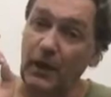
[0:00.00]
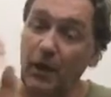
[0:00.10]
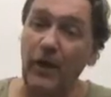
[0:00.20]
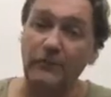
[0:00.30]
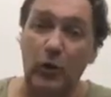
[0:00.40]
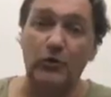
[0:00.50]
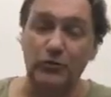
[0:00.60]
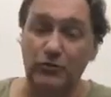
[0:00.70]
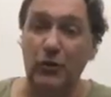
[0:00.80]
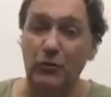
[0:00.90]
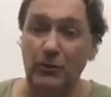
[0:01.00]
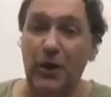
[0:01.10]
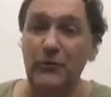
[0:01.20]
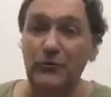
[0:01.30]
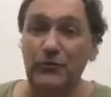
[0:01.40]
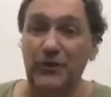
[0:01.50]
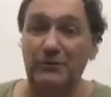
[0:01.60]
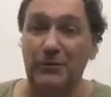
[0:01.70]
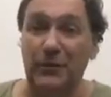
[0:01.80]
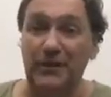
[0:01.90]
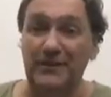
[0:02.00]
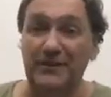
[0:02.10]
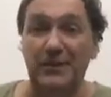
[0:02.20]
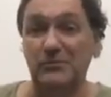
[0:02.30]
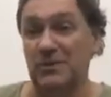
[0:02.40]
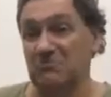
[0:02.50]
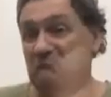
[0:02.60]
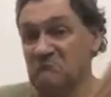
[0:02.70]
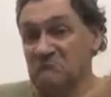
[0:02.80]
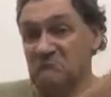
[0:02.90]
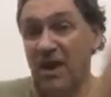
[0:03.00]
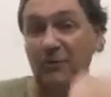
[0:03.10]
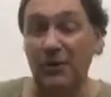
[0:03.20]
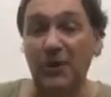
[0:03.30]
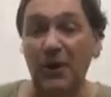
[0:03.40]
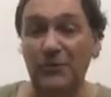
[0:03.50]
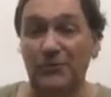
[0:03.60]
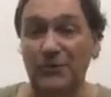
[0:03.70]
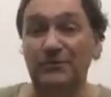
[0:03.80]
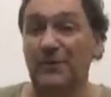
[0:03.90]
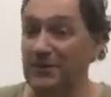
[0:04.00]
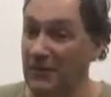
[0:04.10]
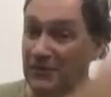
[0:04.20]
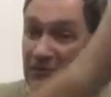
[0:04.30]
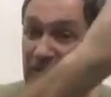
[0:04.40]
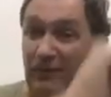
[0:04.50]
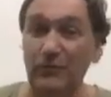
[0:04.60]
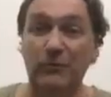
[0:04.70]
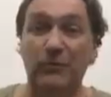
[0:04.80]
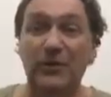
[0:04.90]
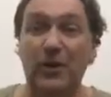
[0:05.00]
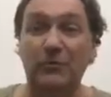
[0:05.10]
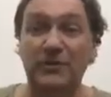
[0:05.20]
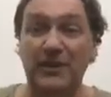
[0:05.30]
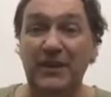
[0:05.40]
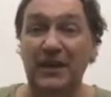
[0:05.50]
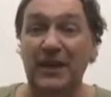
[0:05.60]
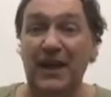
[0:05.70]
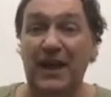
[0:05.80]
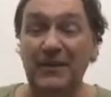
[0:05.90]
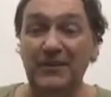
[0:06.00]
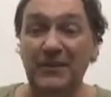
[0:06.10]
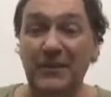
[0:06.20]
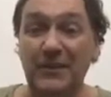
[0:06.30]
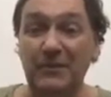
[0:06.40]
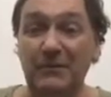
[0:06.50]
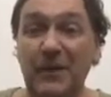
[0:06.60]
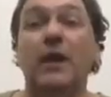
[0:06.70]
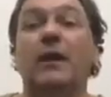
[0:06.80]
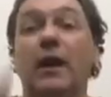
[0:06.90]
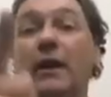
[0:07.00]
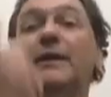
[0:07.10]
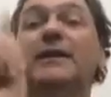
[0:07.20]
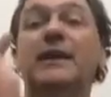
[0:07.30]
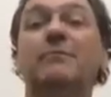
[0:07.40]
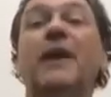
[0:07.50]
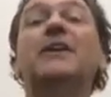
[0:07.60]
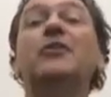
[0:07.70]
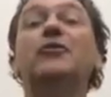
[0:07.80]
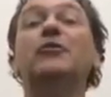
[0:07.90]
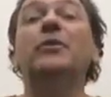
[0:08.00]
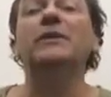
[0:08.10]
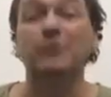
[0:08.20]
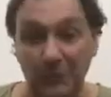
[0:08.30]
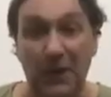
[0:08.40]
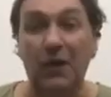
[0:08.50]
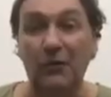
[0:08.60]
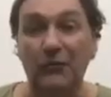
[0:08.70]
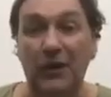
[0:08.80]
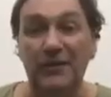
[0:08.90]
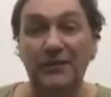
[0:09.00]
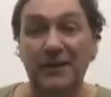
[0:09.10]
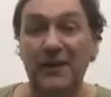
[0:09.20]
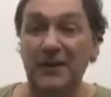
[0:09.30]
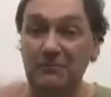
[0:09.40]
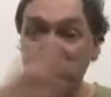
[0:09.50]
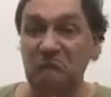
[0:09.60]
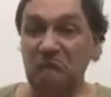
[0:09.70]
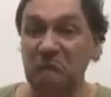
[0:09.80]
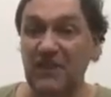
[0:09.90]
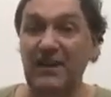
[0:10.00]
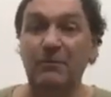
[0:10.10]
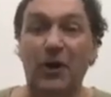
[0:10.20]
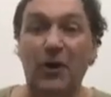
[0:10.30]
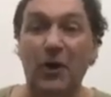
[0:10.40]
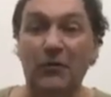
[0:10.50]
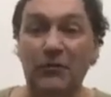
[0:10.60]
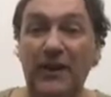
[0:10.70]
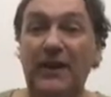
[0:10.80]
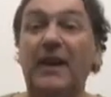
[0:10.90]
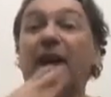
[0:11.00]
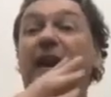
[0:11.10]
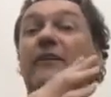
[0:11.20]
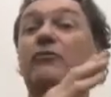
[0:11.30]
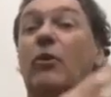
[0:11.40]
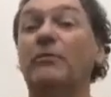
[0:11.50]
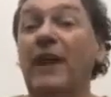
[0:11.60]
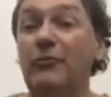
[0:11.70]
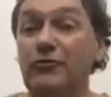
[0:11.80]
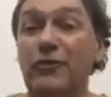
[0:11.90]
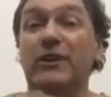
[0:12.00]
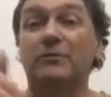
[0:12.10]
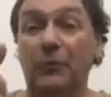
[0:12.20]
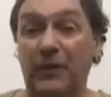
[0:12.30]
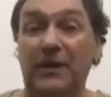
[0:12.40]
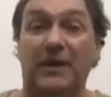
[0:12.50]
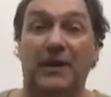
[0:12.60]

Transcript: I've got control of my own trigger point, so I won't answer them, and I'll just carry on with my comedy. And I'm going to keep making you people laugh and keep my heart thing, and I've got my own trigger point.